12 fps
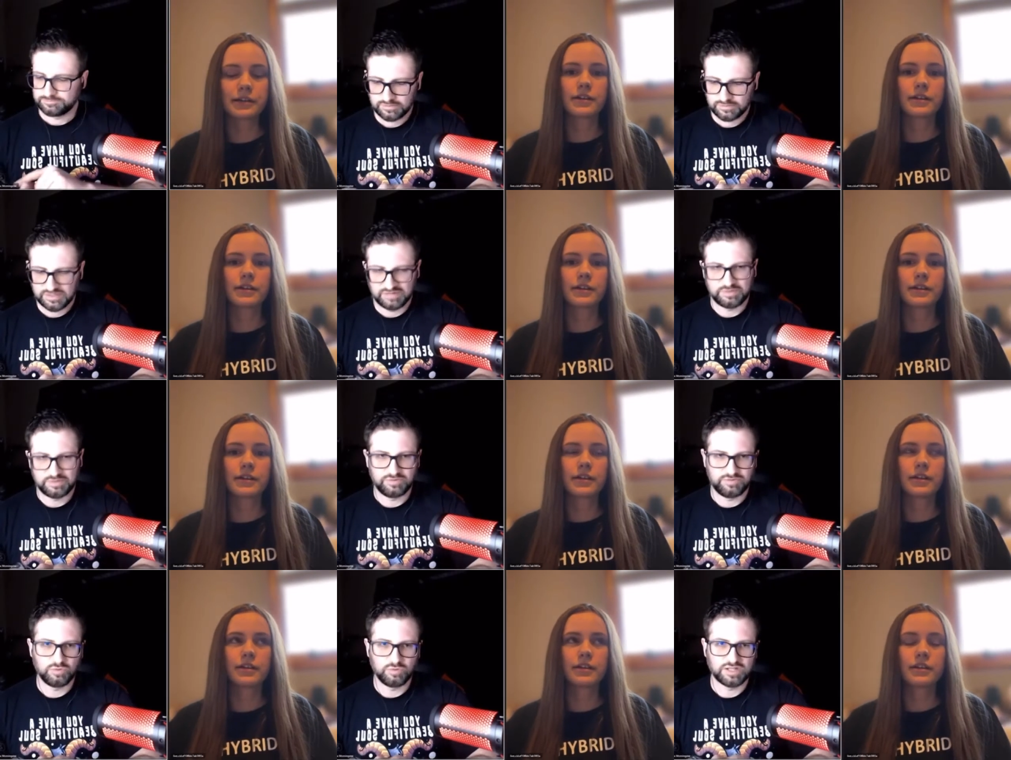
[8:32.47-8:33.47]
Speaker 1: And I mean, if
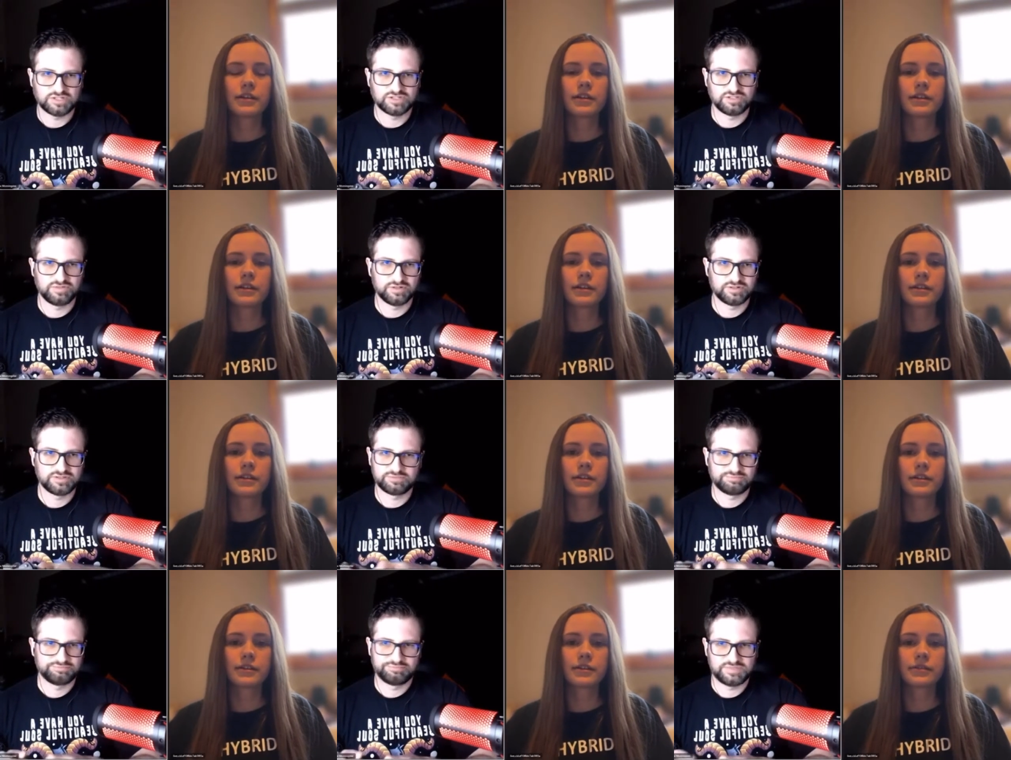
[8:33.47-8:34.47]
you watch the first
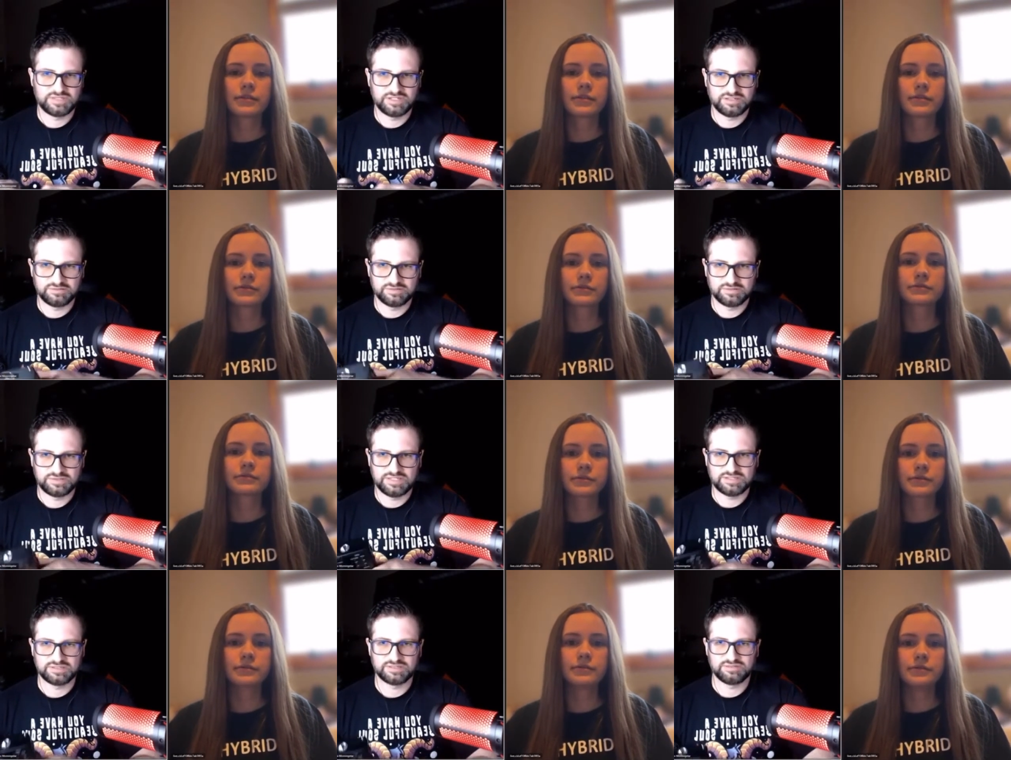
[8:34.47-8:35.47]
se-
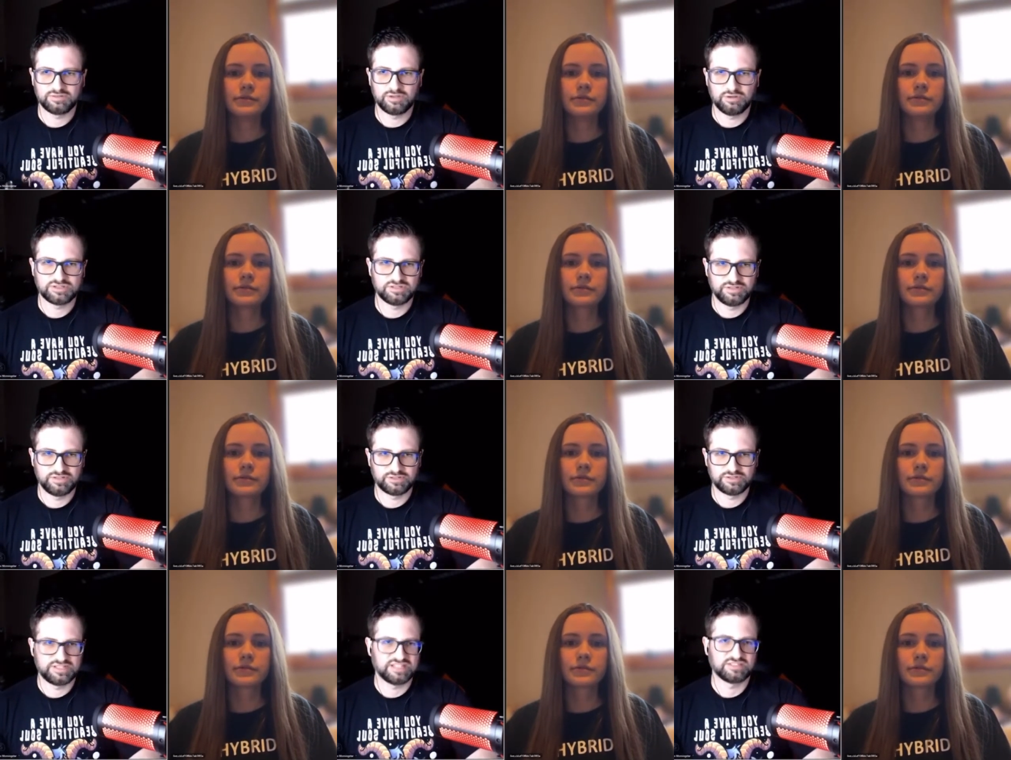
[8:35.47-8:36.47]
seasons of Ghost
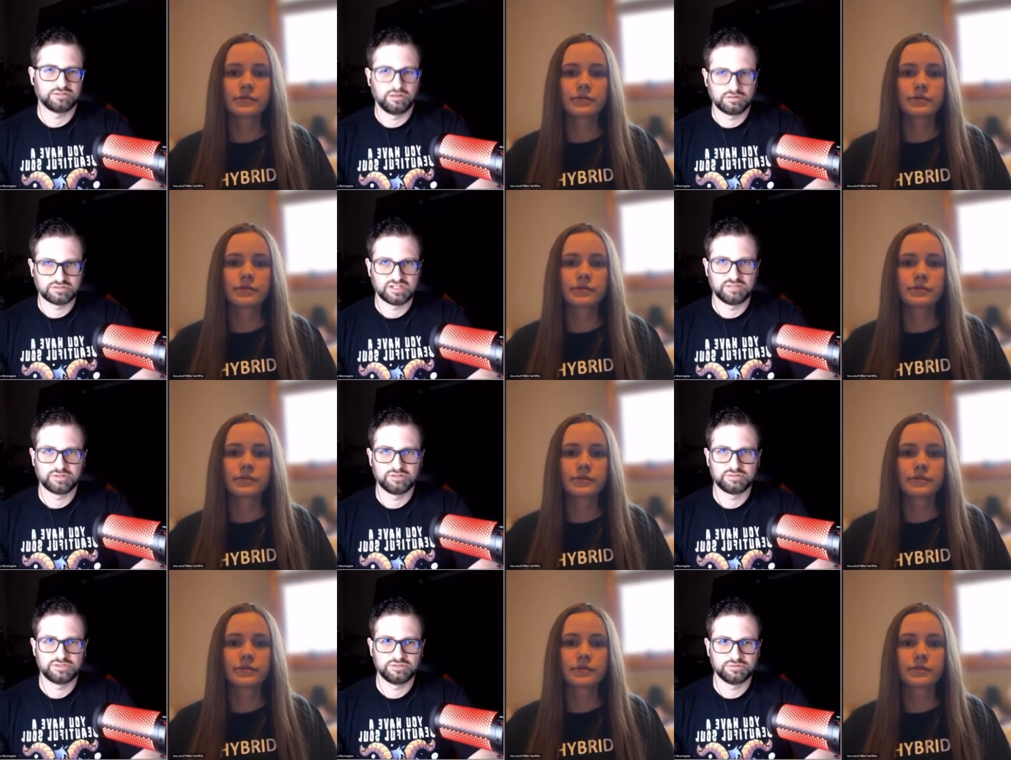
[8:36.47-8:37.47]
Adventures, that's a long time ago
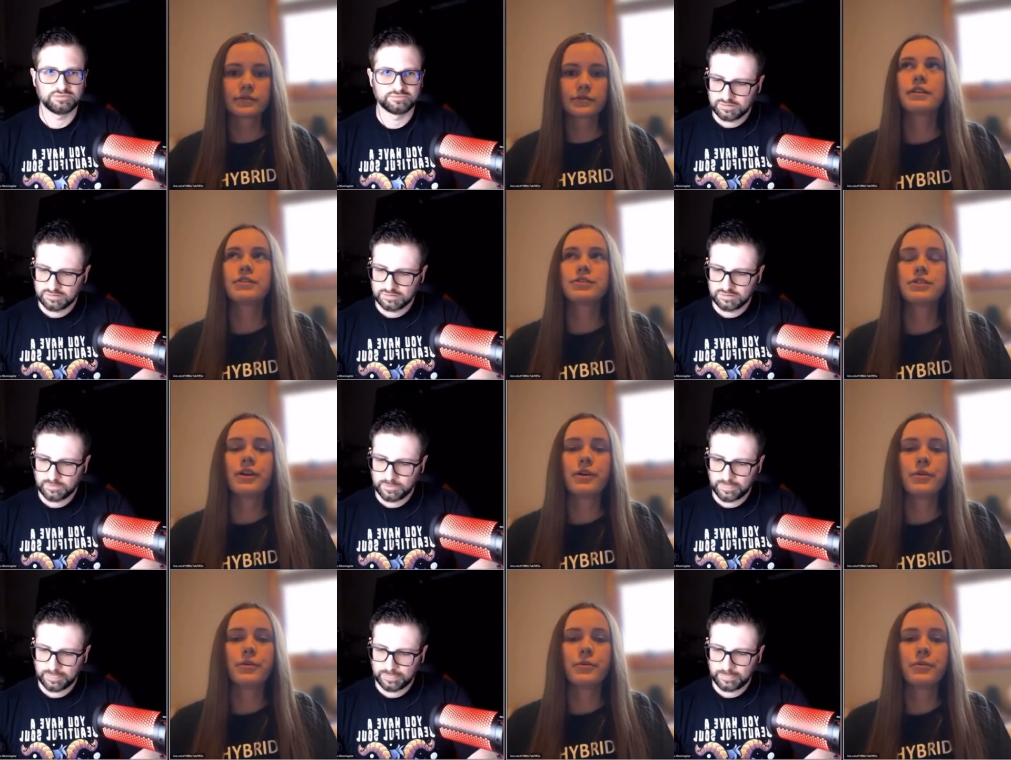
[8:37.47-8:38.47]
too.
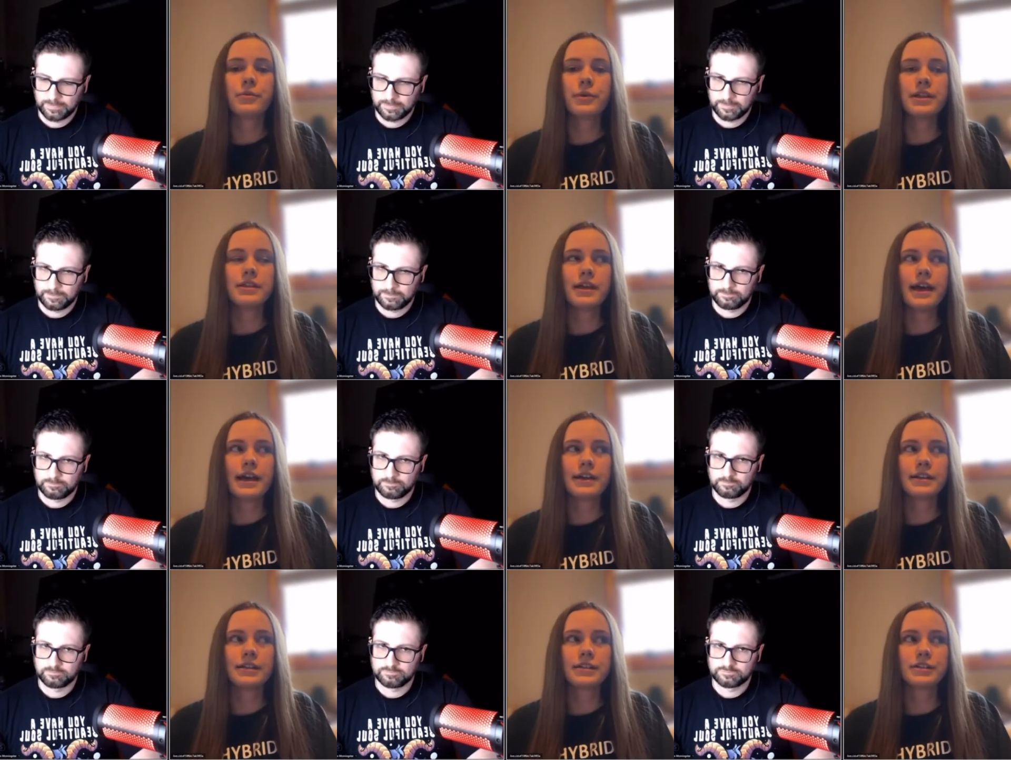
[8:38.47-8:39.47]
Speaker 2: So what
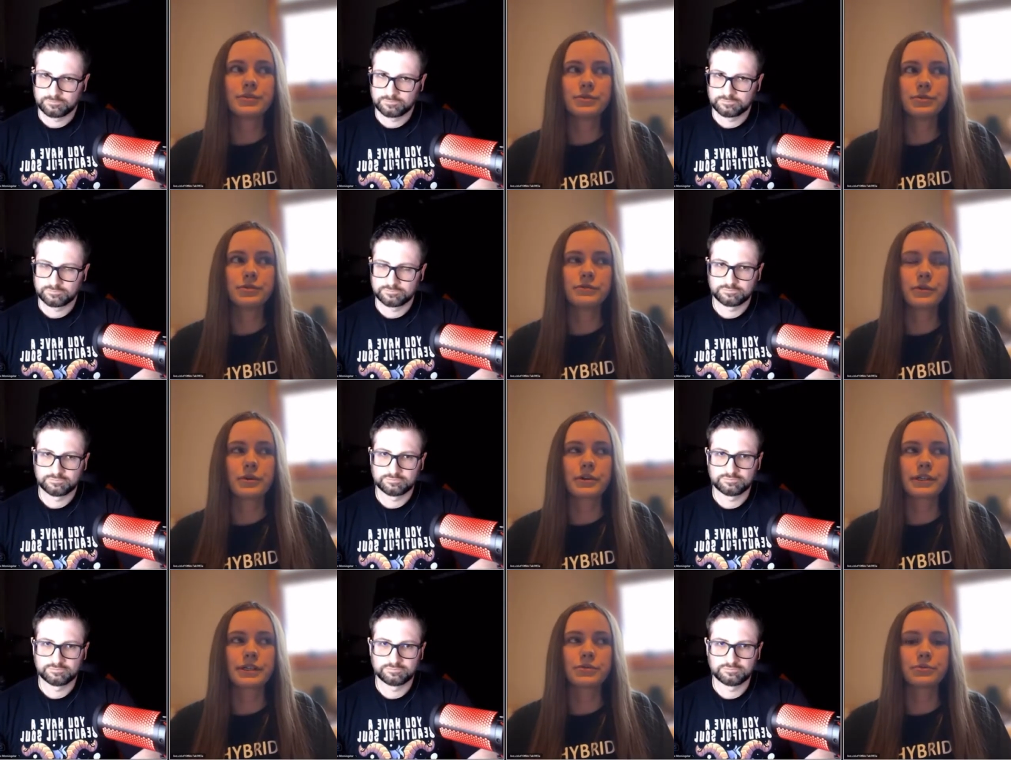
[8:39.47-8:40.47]
that is used
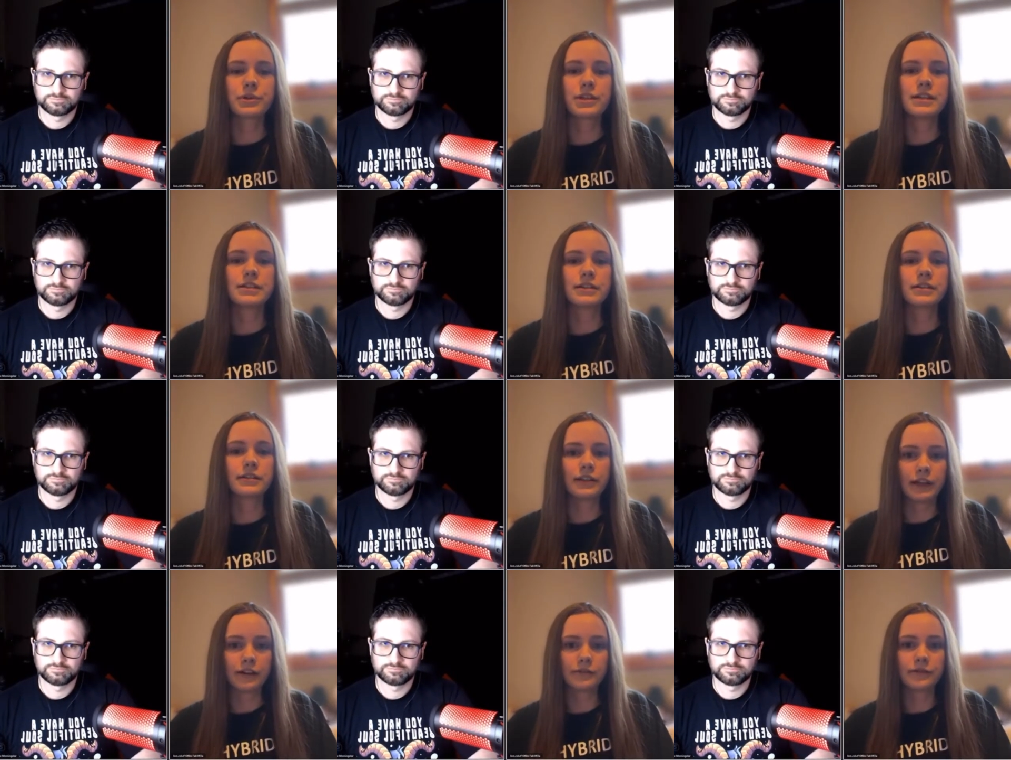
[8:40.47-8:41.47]
for is really to
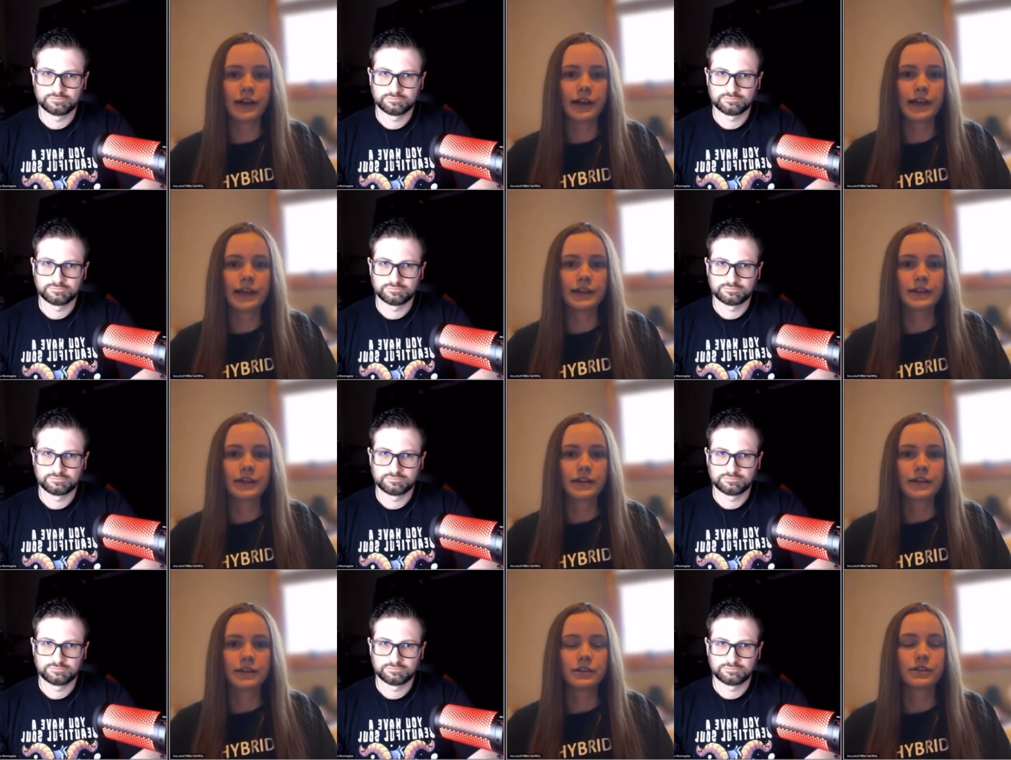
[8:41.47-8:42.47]
clarify
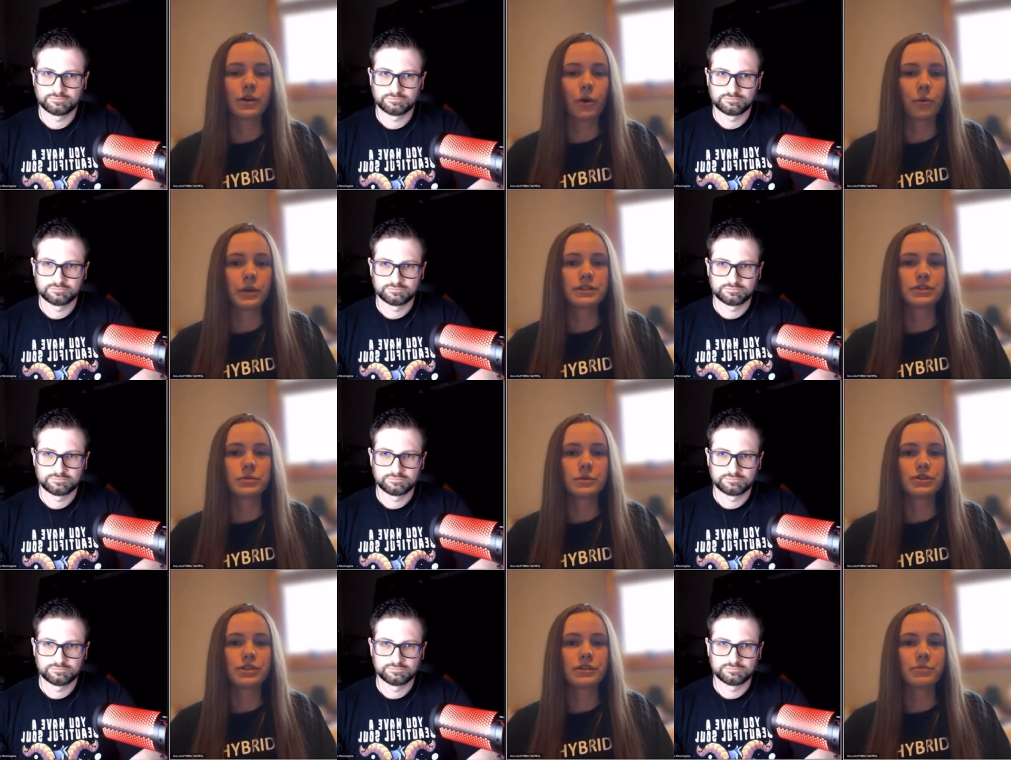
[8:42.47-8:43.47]
your own intuition